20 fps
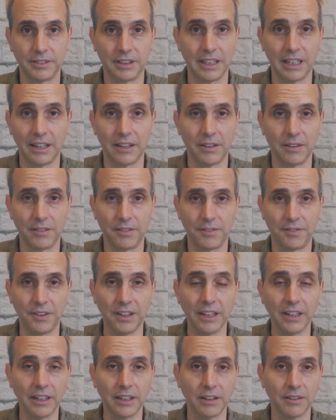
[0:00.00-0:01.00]
that
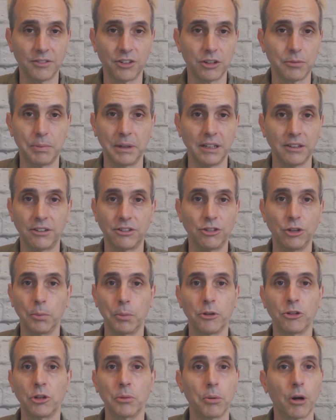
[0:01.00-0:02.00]
feeling of just being
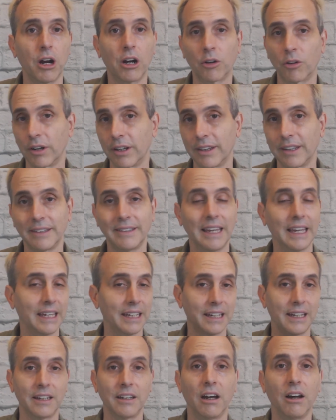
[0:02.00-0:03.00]
super super hungry and then
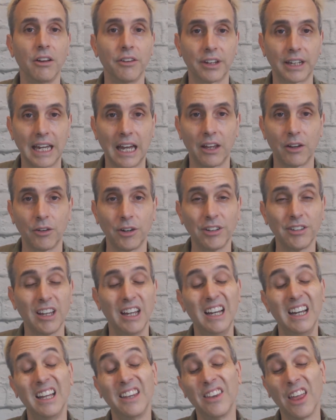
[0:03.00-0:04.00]
taking in all the calories.
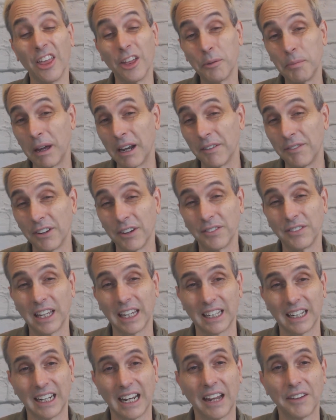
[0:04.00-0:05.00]
The other benefit of
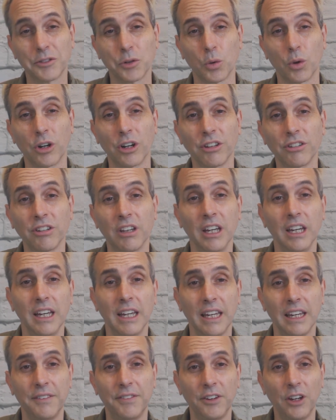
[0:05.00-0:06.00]
taking it afterward is
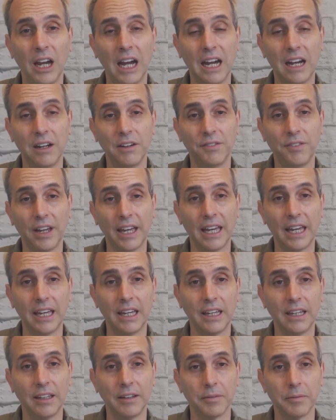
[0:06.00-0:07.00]
if you have
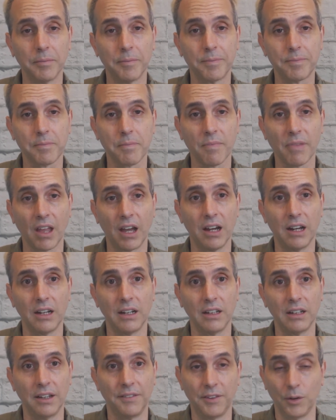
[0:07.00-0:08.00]
a
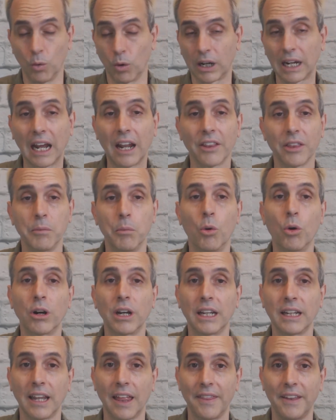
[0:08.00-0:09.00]
uh, if you work out in the
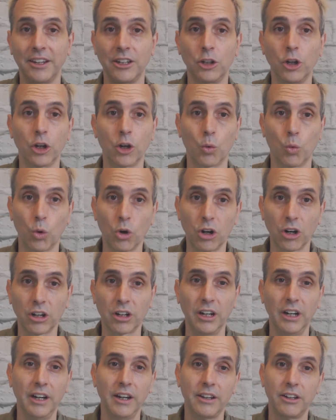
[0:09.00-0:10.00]
morning and then you go to
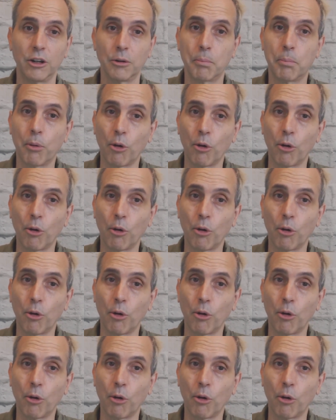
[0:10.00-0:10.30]
work, your